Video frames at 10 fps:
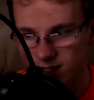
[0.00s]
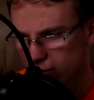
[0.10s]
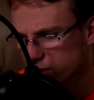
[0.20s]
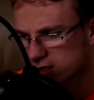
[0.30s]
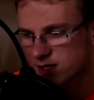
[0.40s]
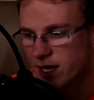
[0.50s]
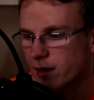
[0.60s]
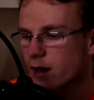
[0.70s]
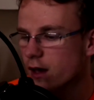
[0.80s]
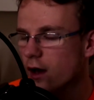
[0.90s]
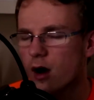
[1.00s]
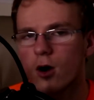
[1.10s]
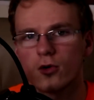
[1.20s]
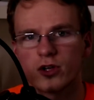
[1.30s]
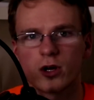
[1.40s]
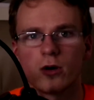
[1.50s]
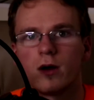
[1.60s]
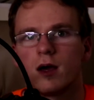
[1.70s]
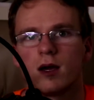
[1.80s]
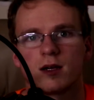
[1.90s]
They don't want to say, oh, you know,
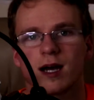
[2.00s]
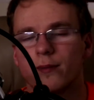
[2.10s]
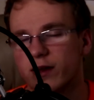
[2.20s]
come